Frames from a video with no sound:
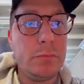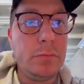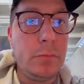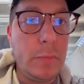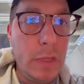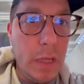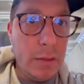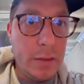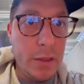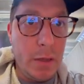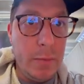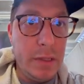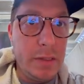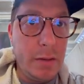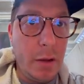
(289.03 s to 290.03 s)
It's going
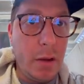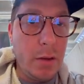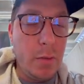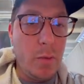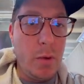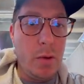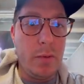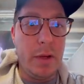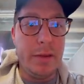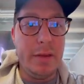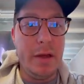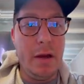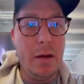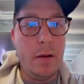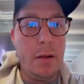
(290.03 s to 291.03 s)
to be stuck on the wall right
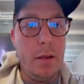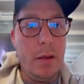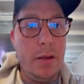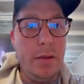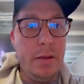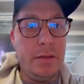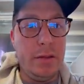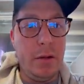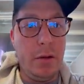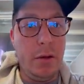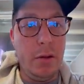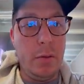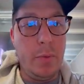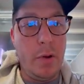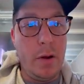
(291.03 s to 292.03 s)
there. The
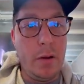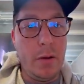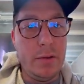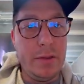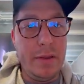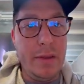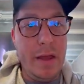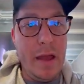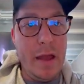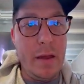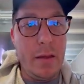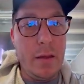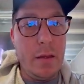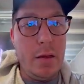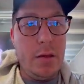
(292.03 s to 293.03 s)
circular part goes in that.